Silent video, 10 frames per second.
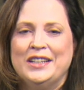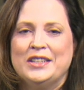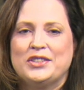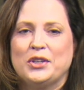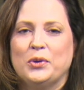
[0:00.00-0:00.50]

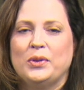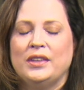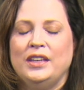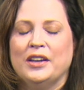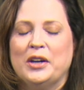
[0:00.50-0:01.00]
So
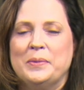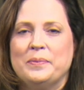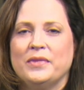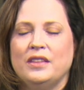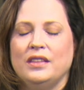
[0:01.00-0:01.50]

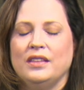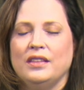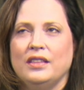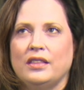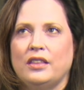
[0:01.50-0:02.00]

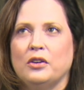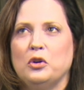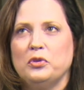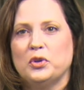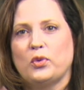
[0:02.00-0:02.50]
the
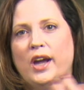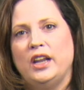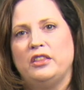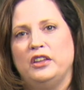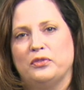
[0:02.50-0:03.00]

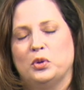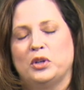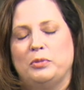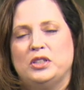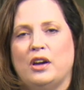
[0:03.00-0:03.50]
overriding thing of what we're
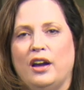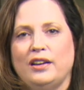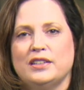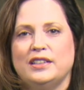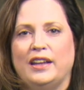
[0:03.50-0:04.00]
going to be
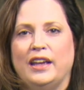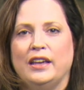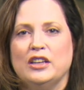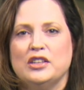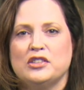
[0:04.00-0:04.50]
talking today is